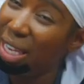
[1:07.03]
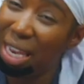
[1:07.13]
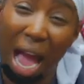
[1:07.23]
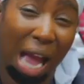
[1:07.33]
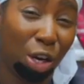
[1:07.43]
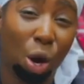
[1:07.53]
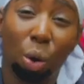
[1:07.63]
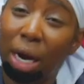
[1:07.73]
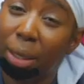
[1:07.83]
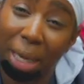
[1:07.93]
Now, I
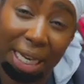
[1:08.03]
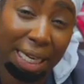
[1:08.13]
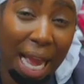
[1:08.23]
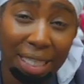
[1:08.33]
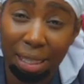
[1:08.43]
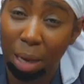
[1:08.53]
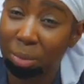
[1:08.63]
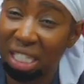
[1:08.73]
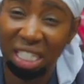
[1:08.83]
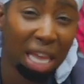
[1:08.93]
know everybody got
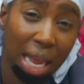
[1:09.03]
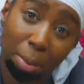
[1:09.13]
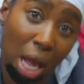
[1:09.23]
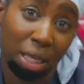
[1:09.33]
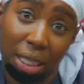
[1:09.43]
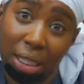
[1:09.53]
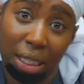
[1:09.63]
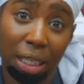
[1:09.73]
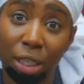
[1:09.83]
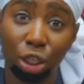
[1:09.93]
something to say about
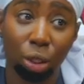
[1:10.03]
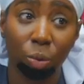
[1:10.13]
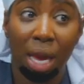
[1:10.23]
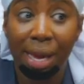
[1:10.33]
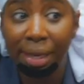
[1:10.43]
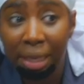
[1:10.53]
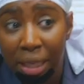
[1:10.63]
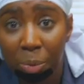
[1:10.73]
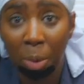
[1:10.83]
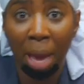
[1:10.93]
this issue.
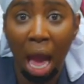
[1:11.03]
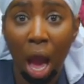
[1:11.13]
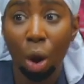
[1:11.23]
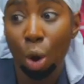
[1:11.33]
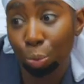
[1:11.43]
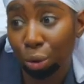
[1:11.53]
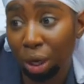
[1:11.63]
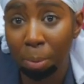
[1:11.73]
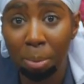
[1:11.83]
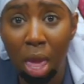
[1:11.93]
Keep them out,
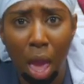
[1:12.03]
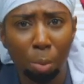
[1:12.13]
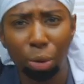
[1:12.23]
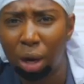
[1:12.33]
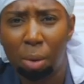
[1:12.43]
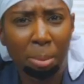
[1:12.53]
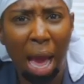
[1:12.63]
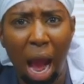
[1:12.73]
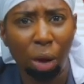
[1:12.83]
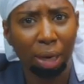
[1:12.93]
bring them in, book them
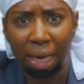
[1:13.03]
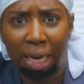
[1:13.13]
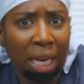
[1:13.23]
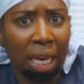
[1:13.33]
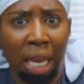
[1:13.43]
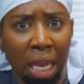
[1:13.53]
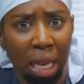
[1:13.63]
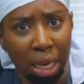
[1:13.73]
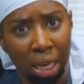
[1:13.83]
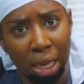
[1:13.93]
out, get it
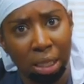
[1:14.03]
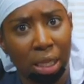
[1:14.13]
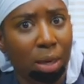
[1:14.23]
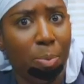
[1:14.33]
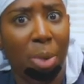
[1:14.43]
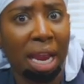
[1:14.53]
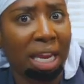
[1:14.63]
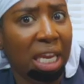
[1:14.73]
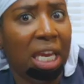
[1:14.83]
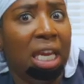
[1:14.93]
in. The
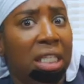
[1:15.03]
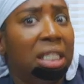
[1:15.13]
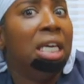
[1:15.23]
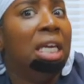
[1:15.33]
debate is